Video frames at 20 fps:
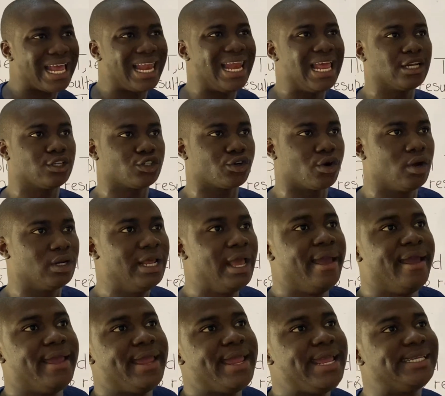
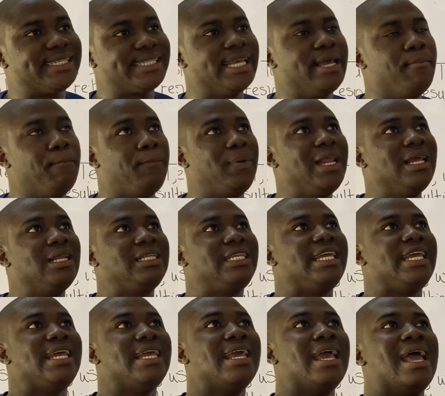electron is
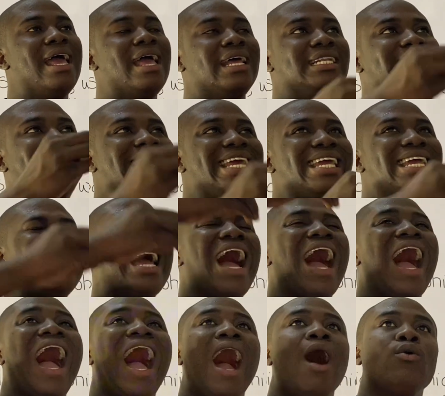simply
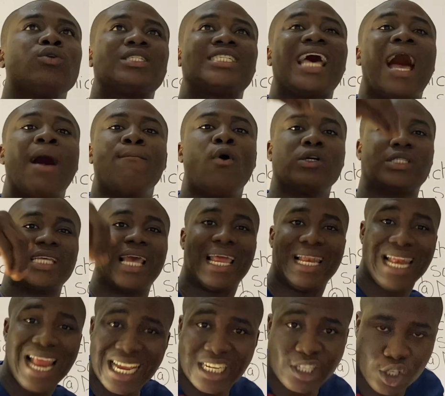the outermost
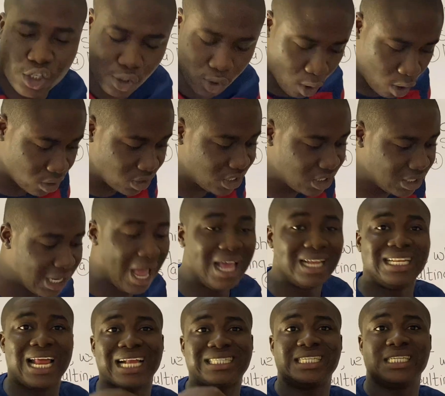electron
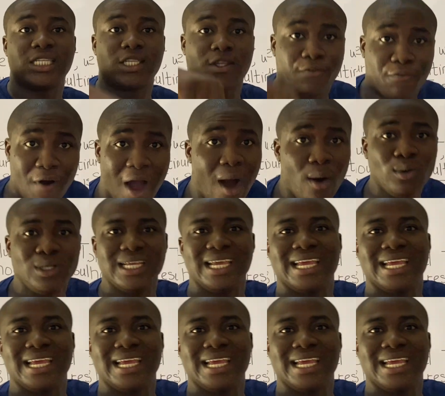that is found